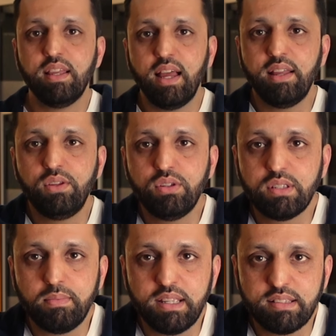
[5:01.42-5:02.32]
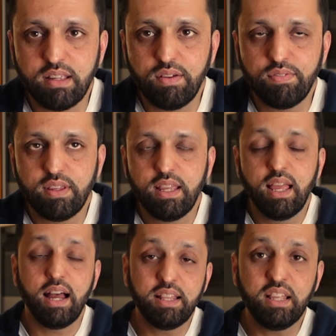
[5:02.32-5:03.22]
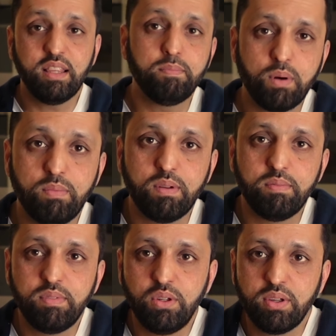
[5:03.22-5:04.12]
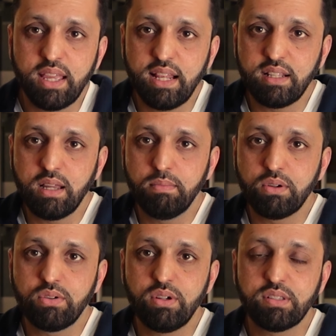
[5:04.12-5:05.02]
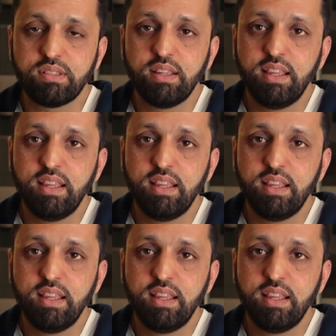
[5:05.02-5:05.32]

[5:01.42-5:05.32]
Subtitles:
and use it myself. Another problem you can come across